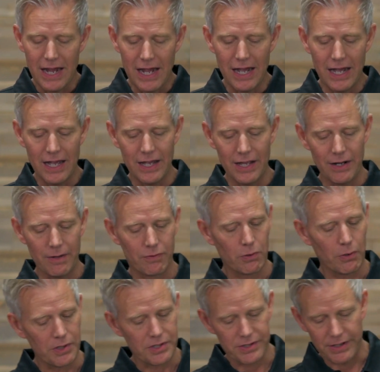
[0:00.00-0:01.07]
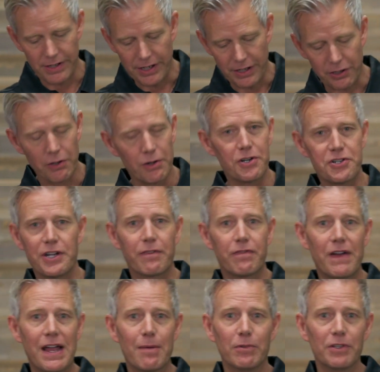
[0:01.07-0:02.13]
And of course, encouraging
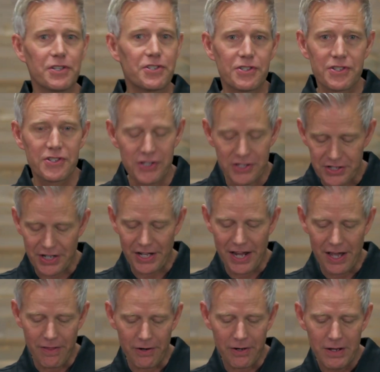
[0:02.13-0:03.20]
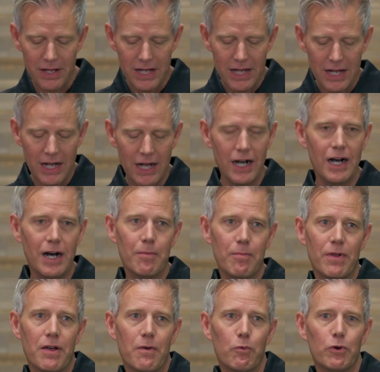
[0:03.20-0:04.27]
families to sit together.
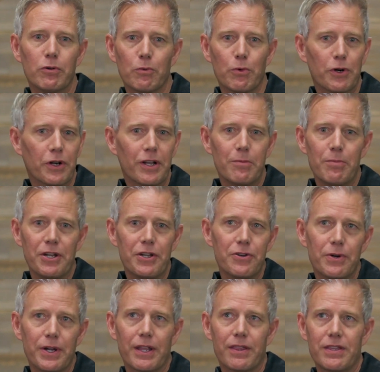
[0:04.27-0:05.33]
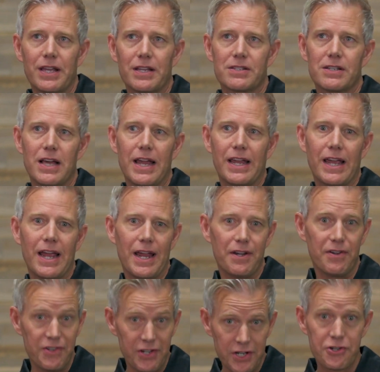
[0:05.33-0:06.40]
We're going to be doing things like a
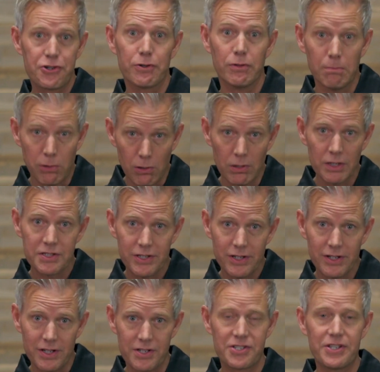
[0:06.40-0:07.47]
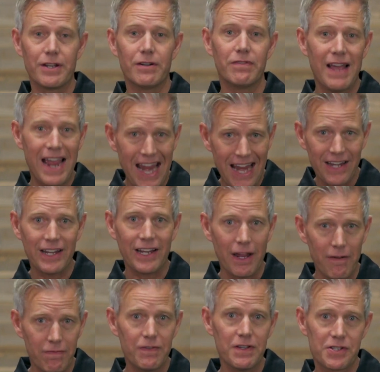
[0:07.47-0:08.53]
digital bulletin instead of handing
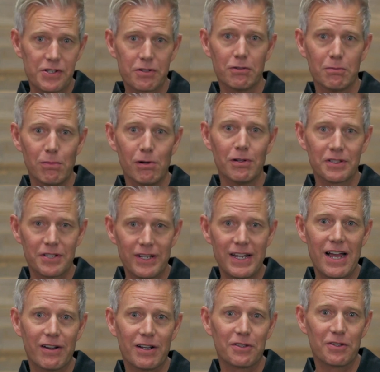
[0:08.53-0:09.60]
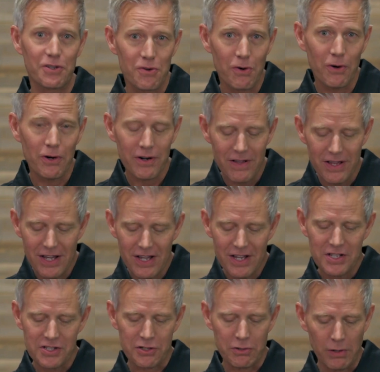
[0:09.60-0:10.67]
a physical bulletin out at the door,
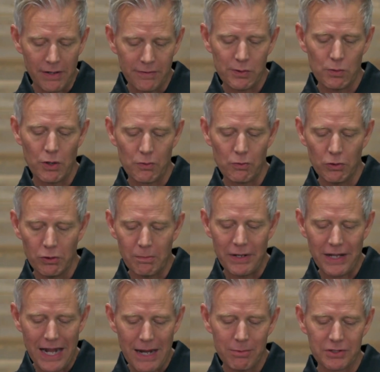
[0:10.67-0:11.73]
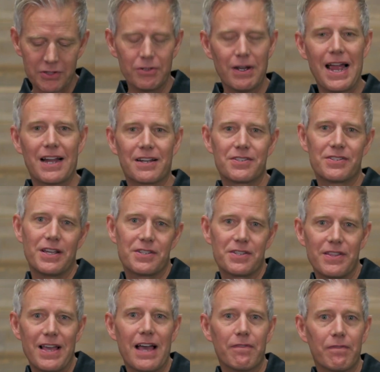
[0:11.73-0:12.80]
so everyone will be able to access
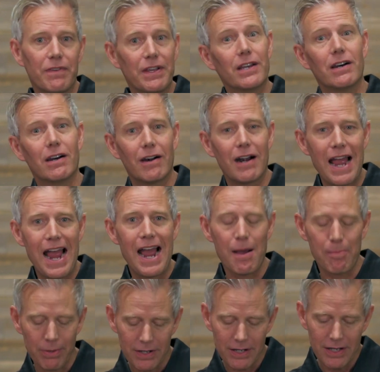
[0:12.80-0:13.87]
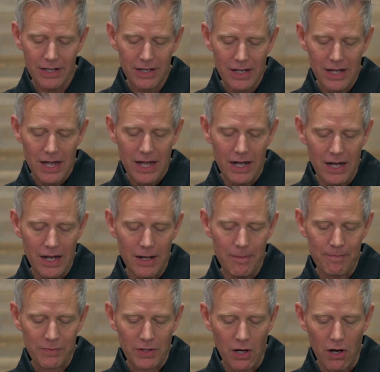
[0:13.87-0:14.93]
that via our app.
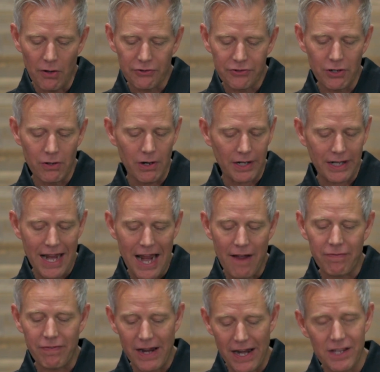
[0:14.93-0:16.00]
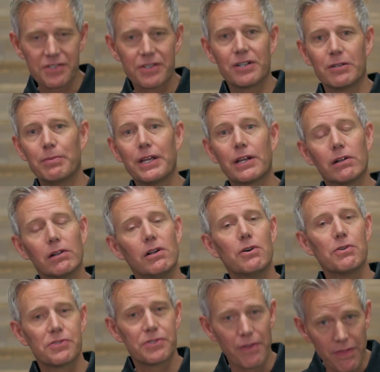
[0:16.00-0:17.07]
Also, our cafe is going to be
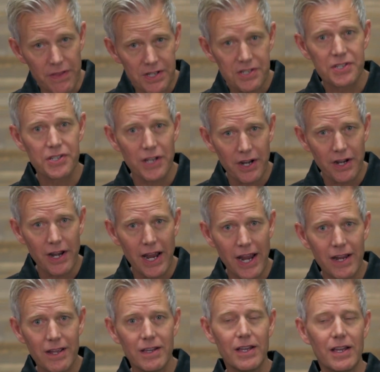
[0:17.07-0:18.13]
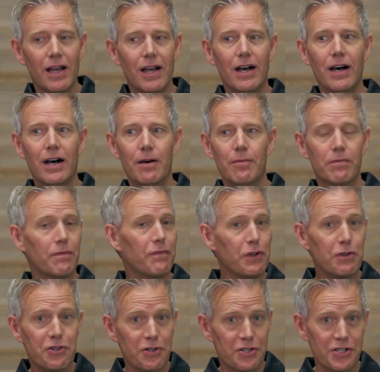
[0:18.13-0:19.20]
closed this Sunday.
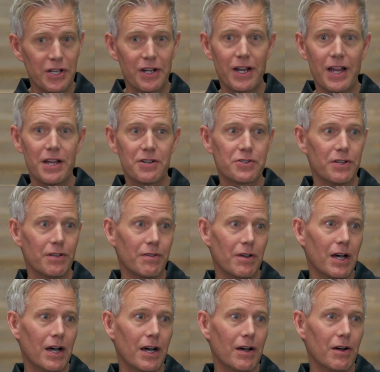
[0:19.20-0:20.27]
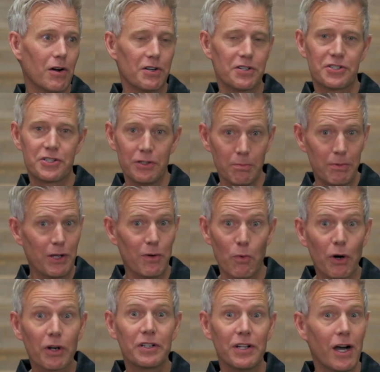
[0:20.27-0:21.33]
Future Sundays are still being
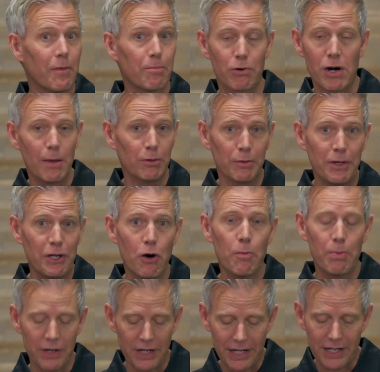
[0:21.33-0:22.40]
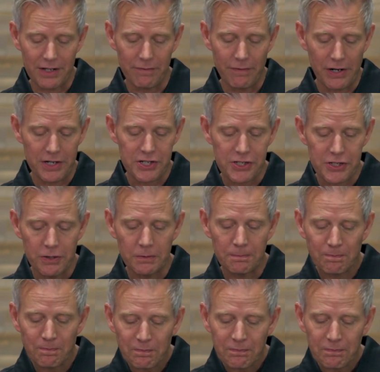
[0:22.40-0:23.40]
worked on, probably be open again very soon.